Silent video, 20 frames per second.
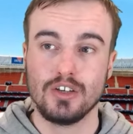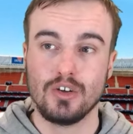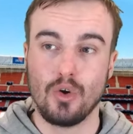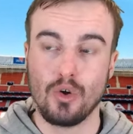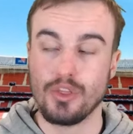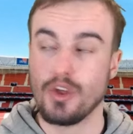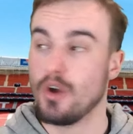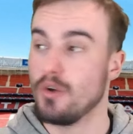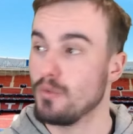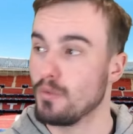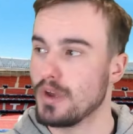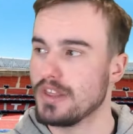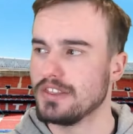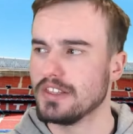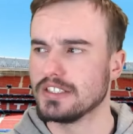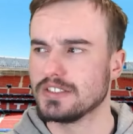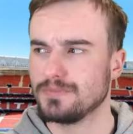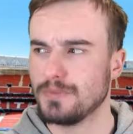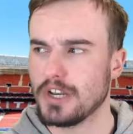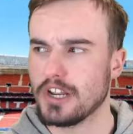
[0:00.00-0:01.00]
Although when
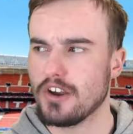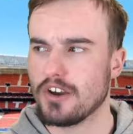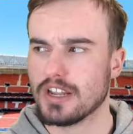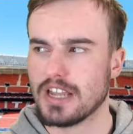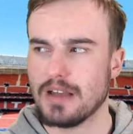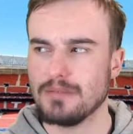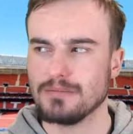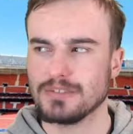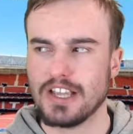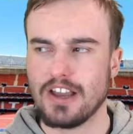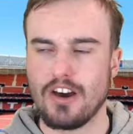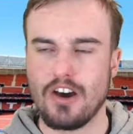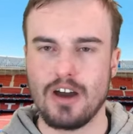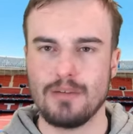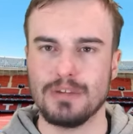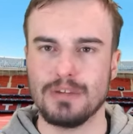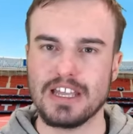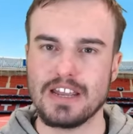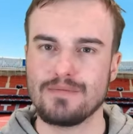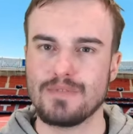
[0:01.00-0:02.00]
this video comes out, I
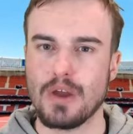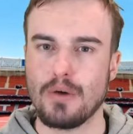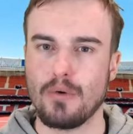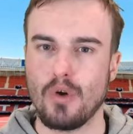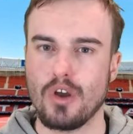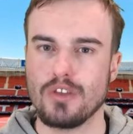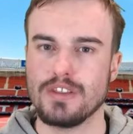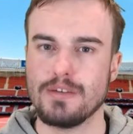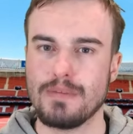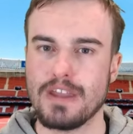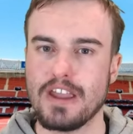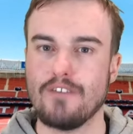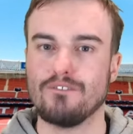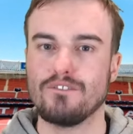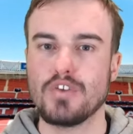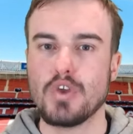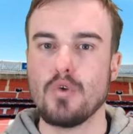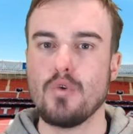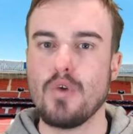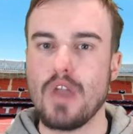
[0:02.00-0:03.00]
believe that will only be a
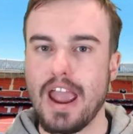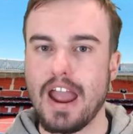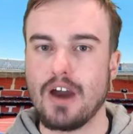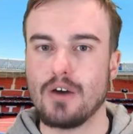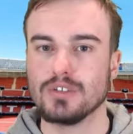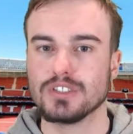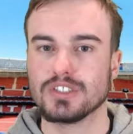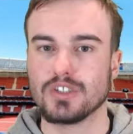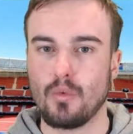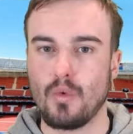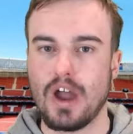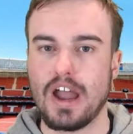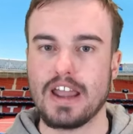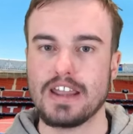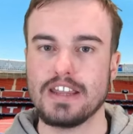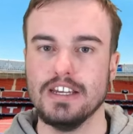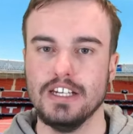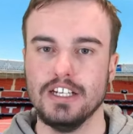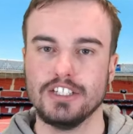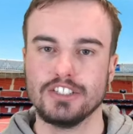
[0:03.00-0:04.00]
few hours
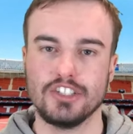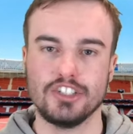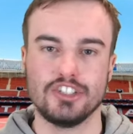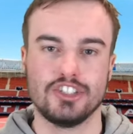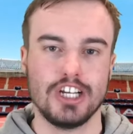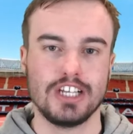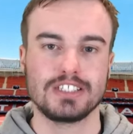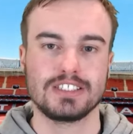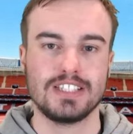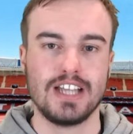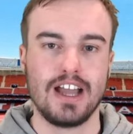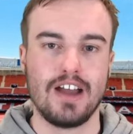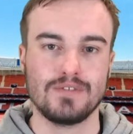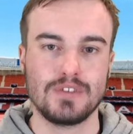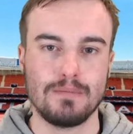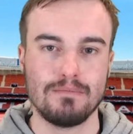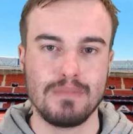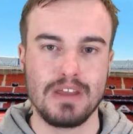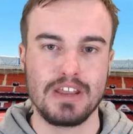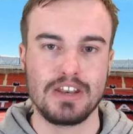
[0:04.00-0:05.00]
away to just
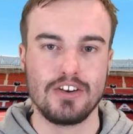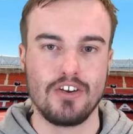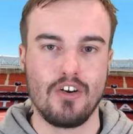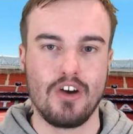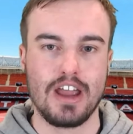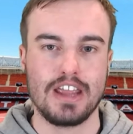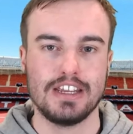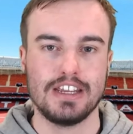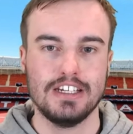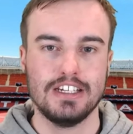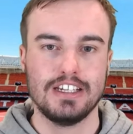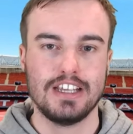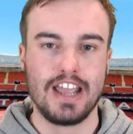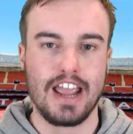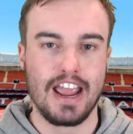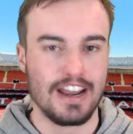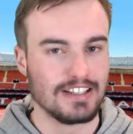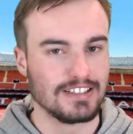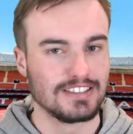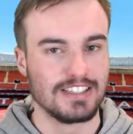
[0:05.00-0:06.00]
after midnight,
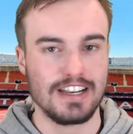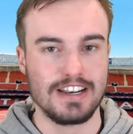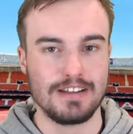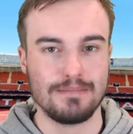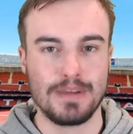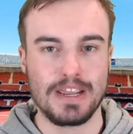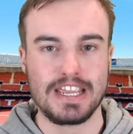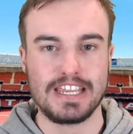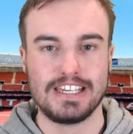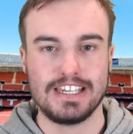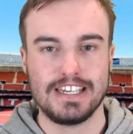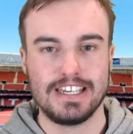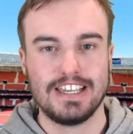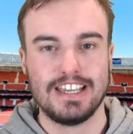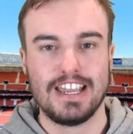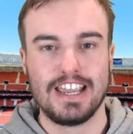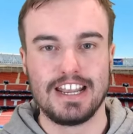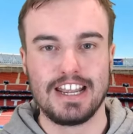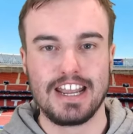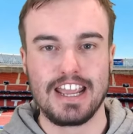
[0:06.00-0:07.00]
and it's going to be
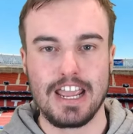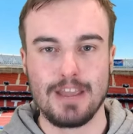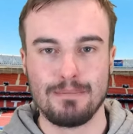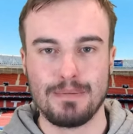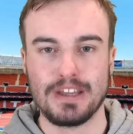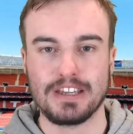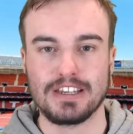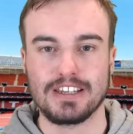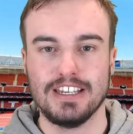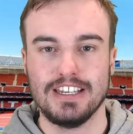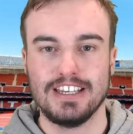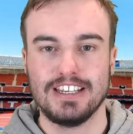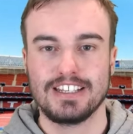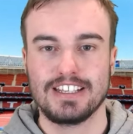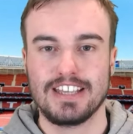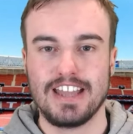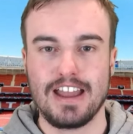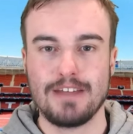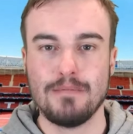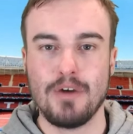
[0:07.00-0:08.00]
an epic
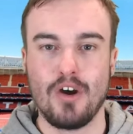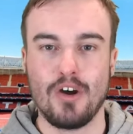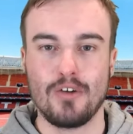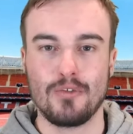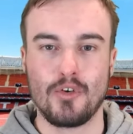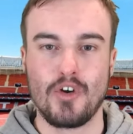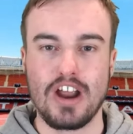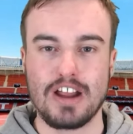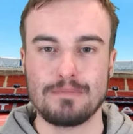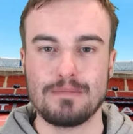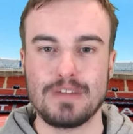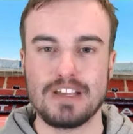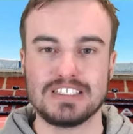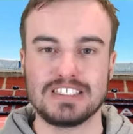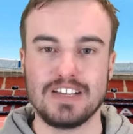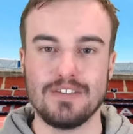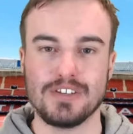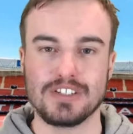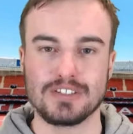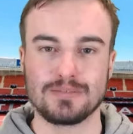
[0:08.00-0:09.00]
game of rugby
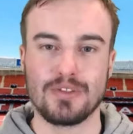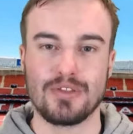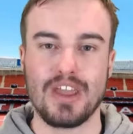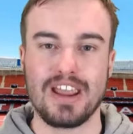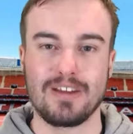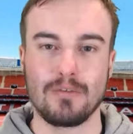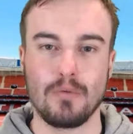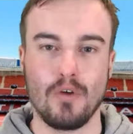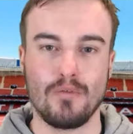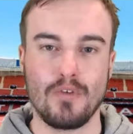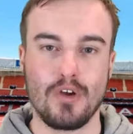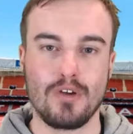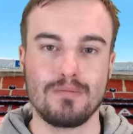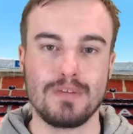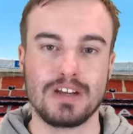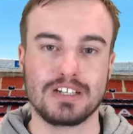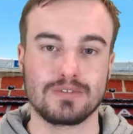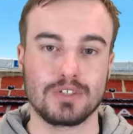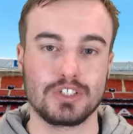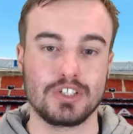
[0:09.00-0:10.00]
sevens. But thank you all very
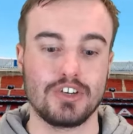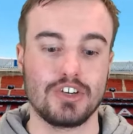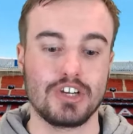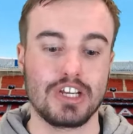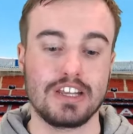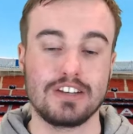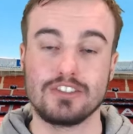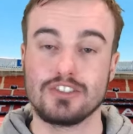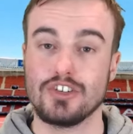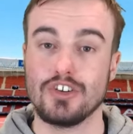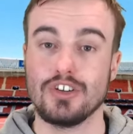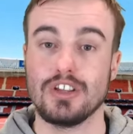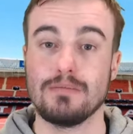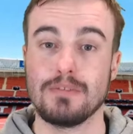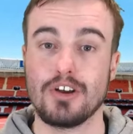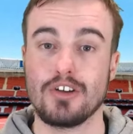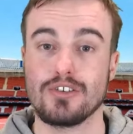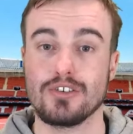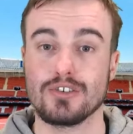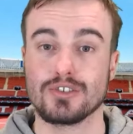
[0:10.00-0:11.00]
much for tuning in. Do let me
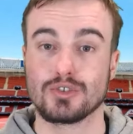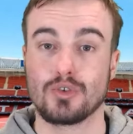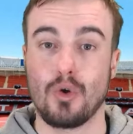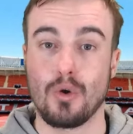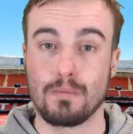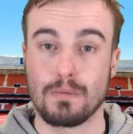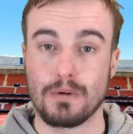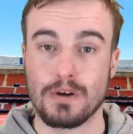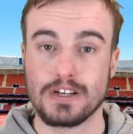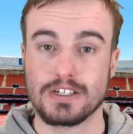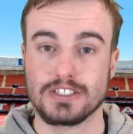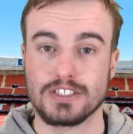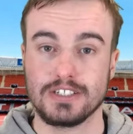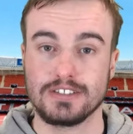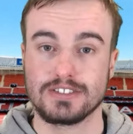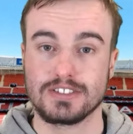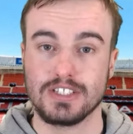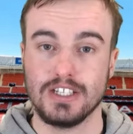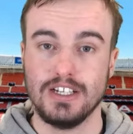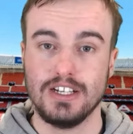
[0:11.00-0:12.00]
know your score
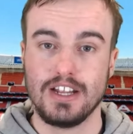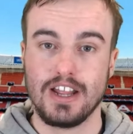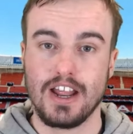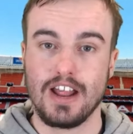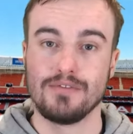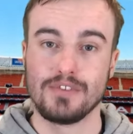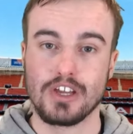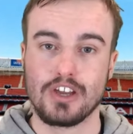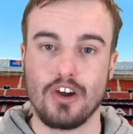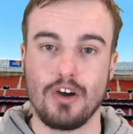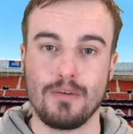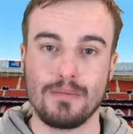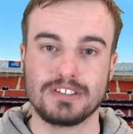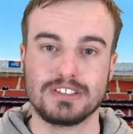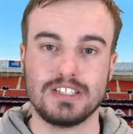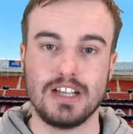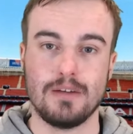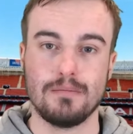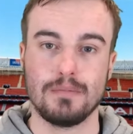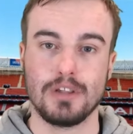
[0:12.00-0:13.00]
predictions in the comments
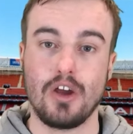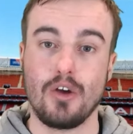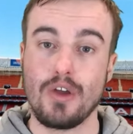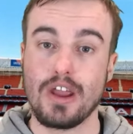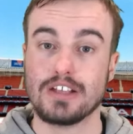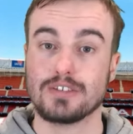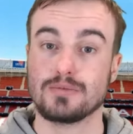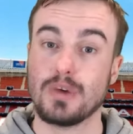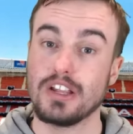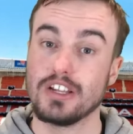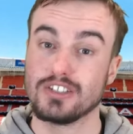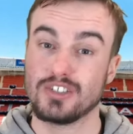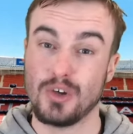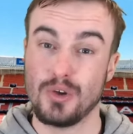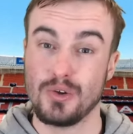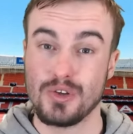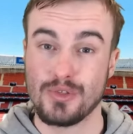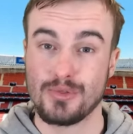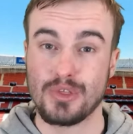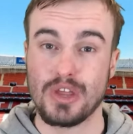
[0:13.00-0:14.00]
down below, as well as who
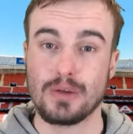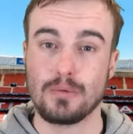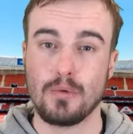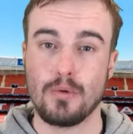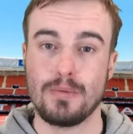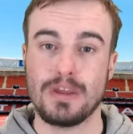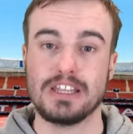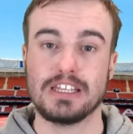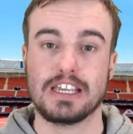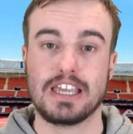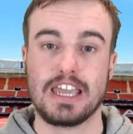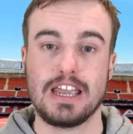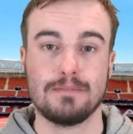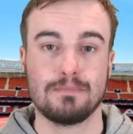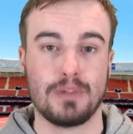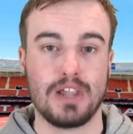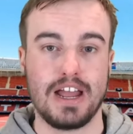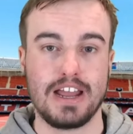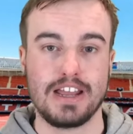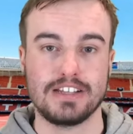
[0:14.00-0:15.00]
you think will be the key
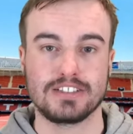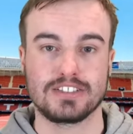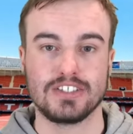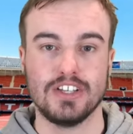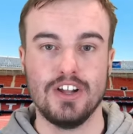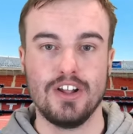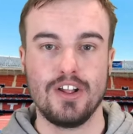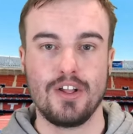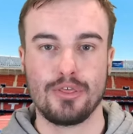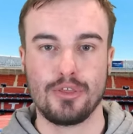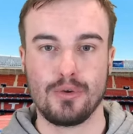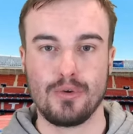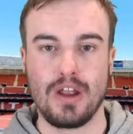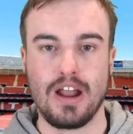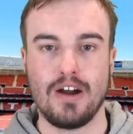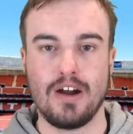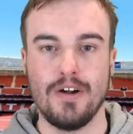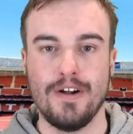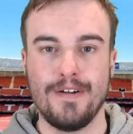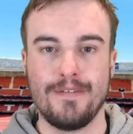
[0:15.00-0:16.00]
players
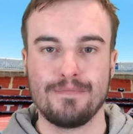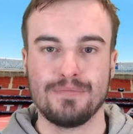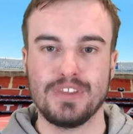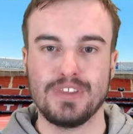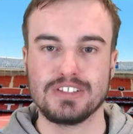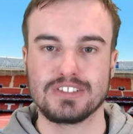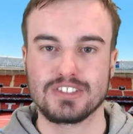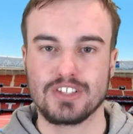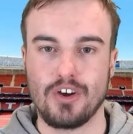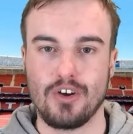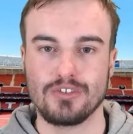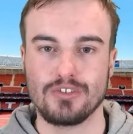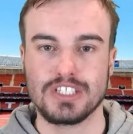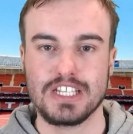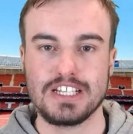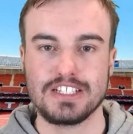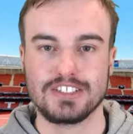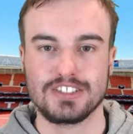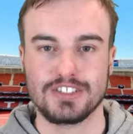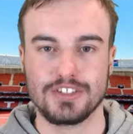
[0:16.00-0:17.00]
throughout this
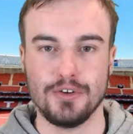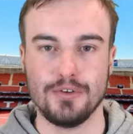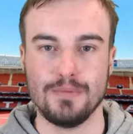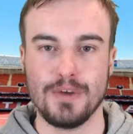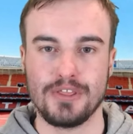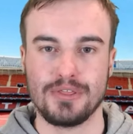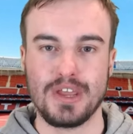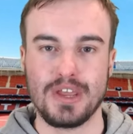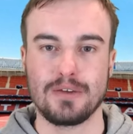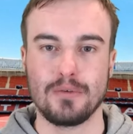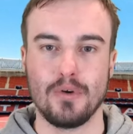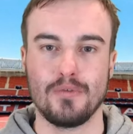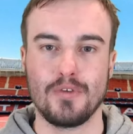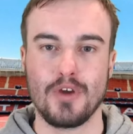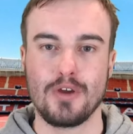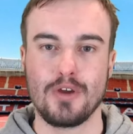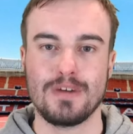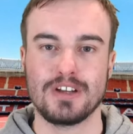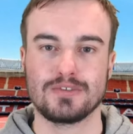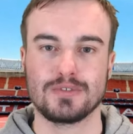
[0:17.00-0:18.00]
contest too. But thank you all
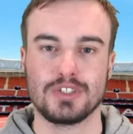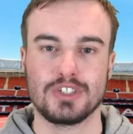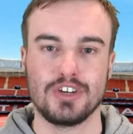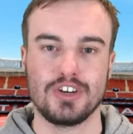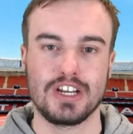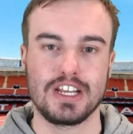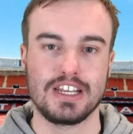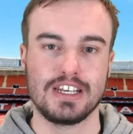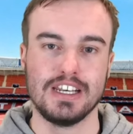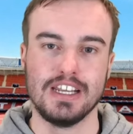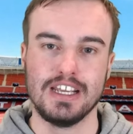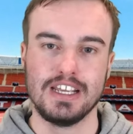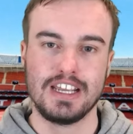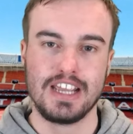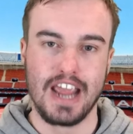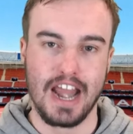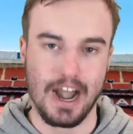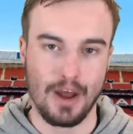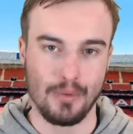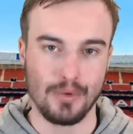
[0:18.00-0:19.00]
very much for tuning in,
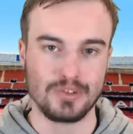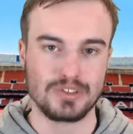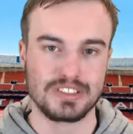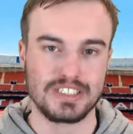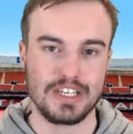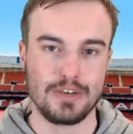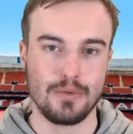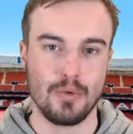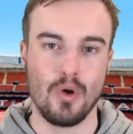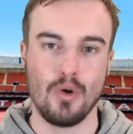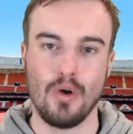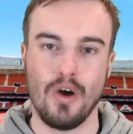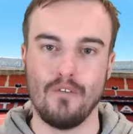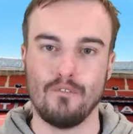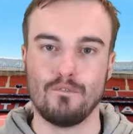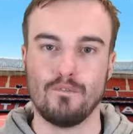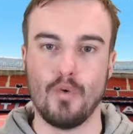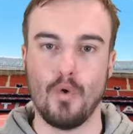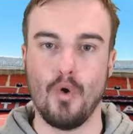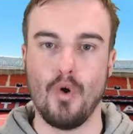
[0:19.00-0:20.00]
and I will see you all
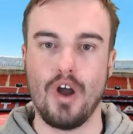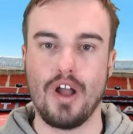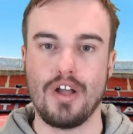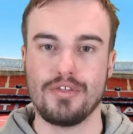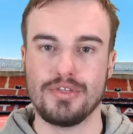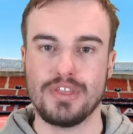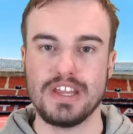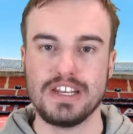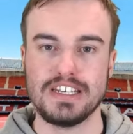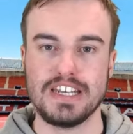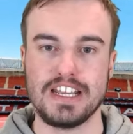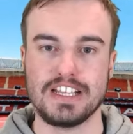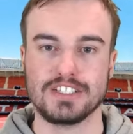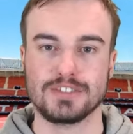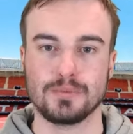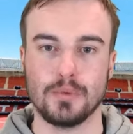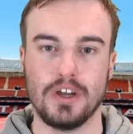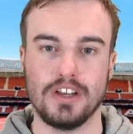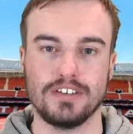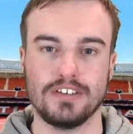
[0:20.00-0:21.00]
for the
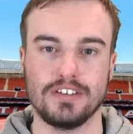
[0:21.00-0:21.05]
next one.